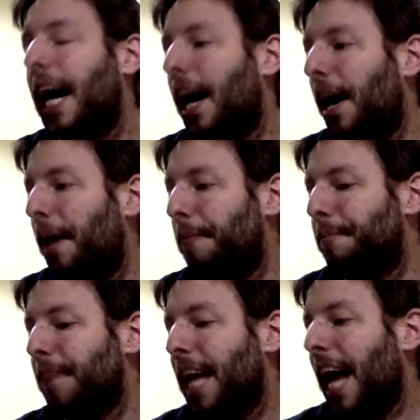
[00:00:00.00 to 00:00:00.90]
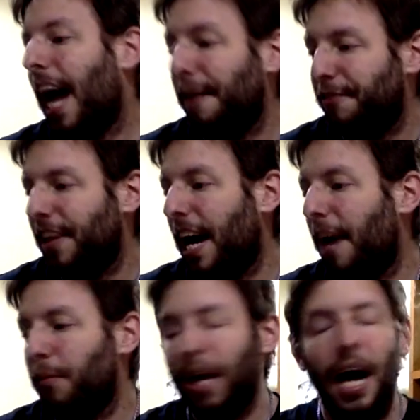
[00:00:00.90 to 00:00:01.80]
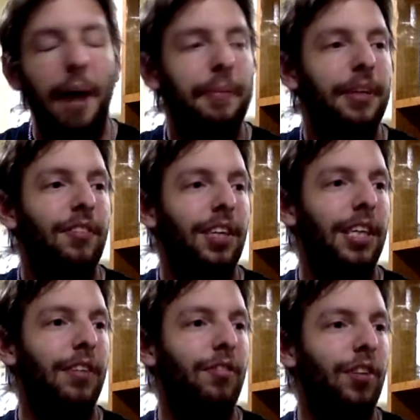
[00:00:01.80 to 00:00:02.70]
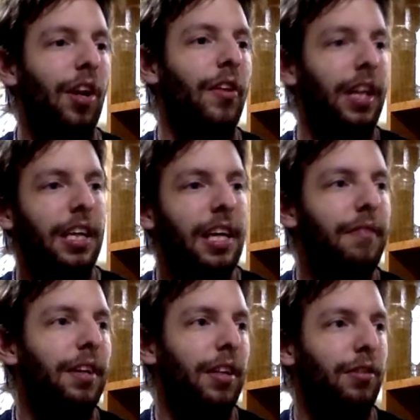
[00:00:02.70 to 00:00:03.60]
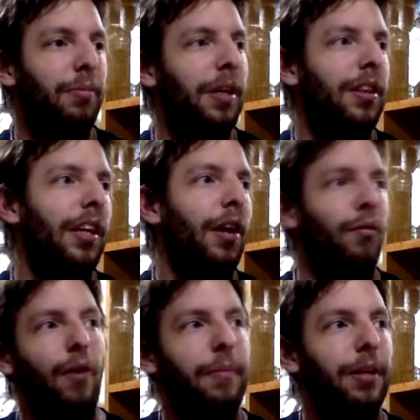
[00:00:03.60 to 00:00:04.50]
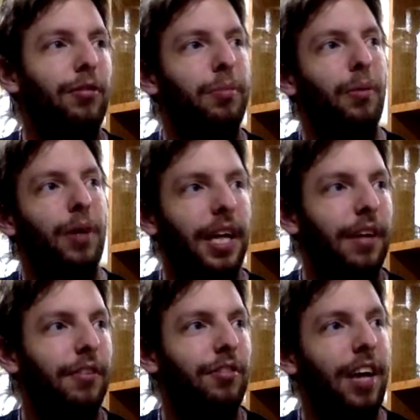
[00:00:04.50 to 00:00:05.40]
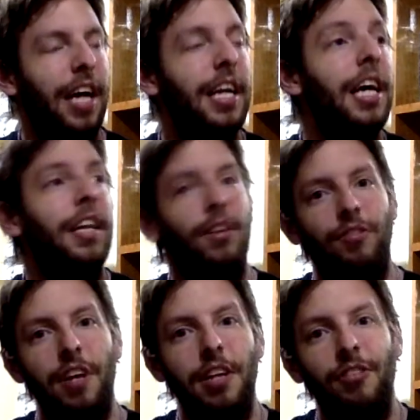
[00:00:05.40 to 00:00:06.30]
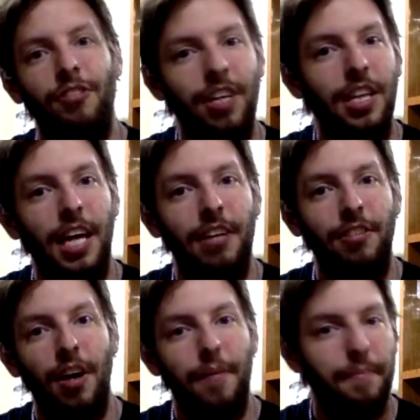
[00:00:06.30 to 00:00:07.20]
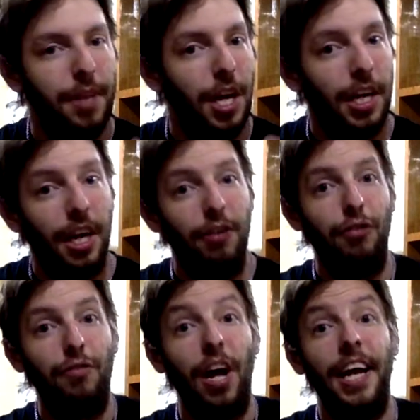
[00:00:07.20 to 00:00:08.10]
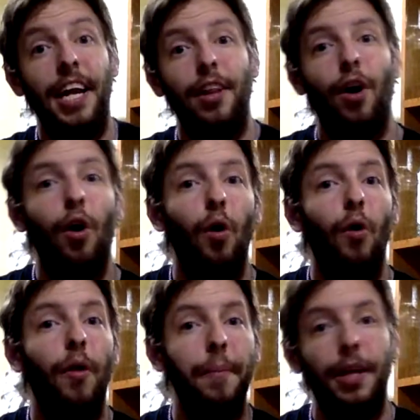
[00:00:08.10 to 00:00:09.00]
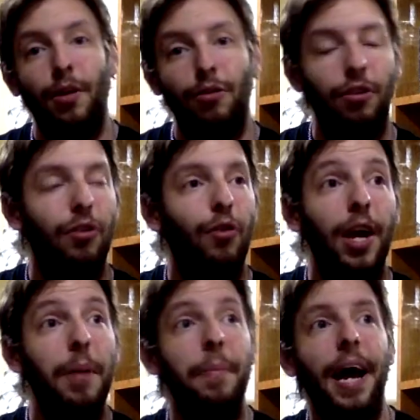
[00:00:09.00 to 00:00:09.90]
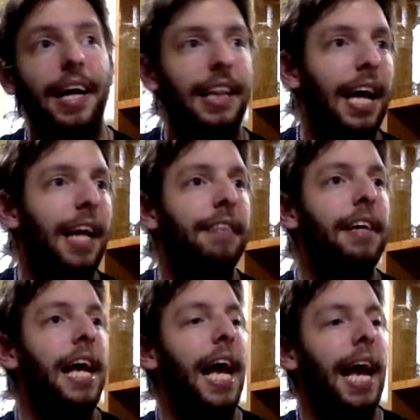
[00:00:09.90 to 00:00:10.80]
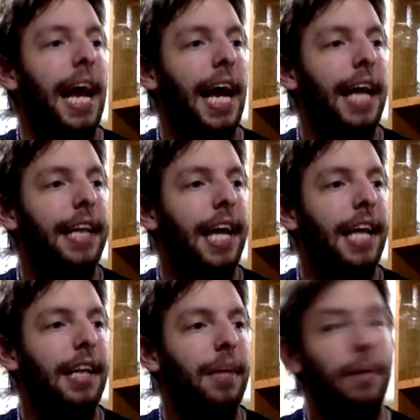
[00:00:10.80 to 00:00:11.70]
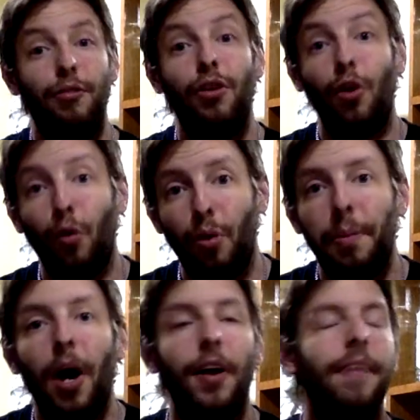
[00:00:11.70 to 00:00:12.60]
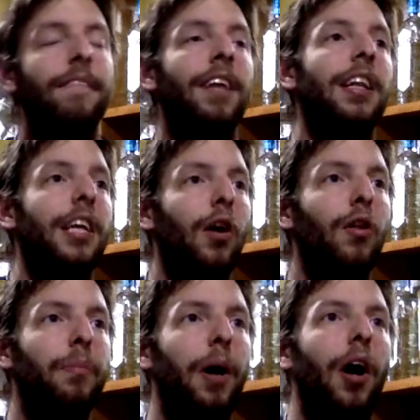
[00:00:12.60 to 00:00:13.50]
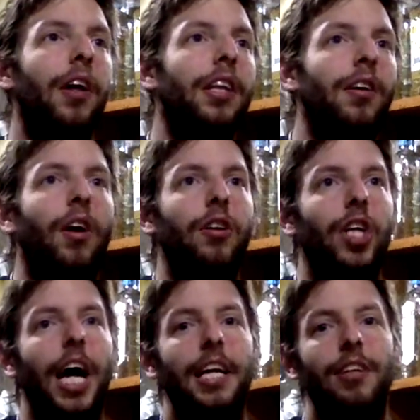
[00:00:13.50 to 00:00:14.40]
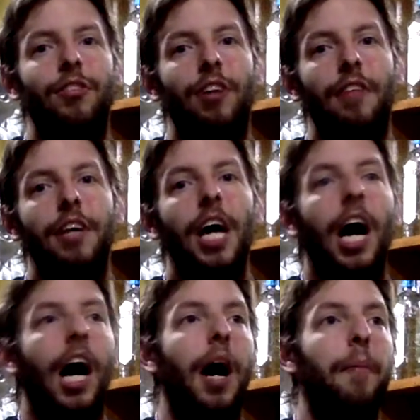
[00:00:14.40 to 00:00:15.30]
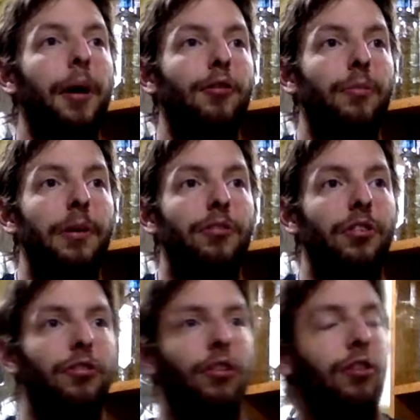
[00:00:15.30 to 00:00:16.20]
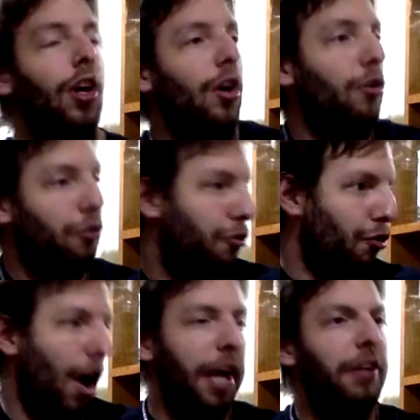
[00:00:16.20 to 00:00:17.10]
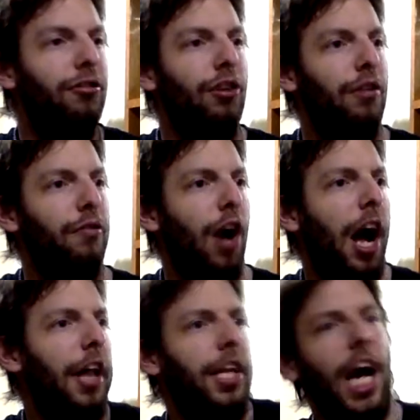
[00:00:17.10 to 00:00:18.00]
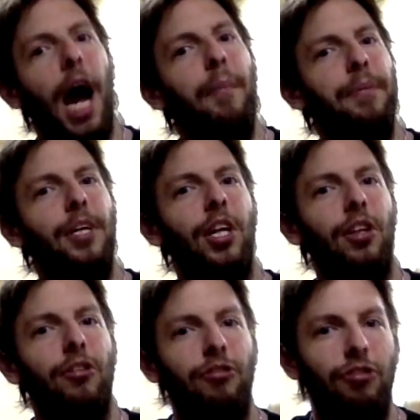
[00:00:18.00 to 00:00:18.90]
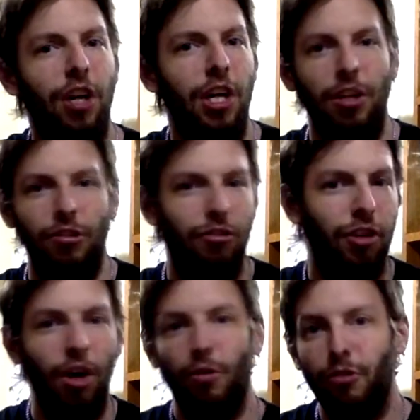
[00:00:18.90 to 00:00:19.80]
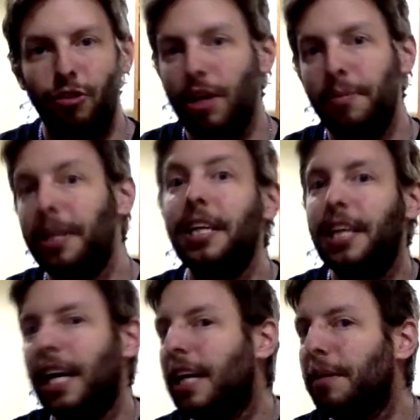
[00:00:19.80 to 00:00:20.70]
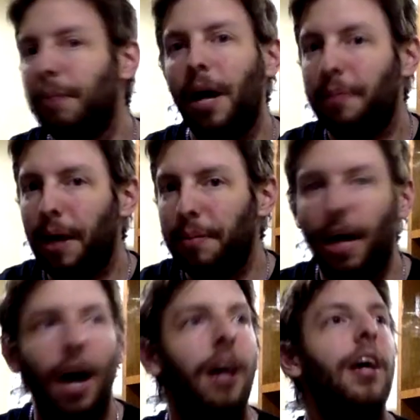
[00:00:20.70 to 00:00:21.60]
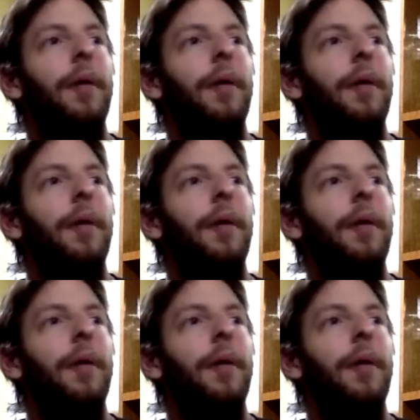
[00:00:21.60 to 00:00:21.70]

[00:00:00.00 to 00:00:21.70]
After that, what happens is, you know, they leave and Elizabeth, you know, reminisce about what Gelda said. The Sins see that Gelda's flying out of the hole that Meliodas had created back then. And then they basically go to the party. They go to the party. They're all chatting and stuff. Bartra basically says, Dragonson of Wrath, Captain of the Sins, you know, Demon King, blah, blah, blah.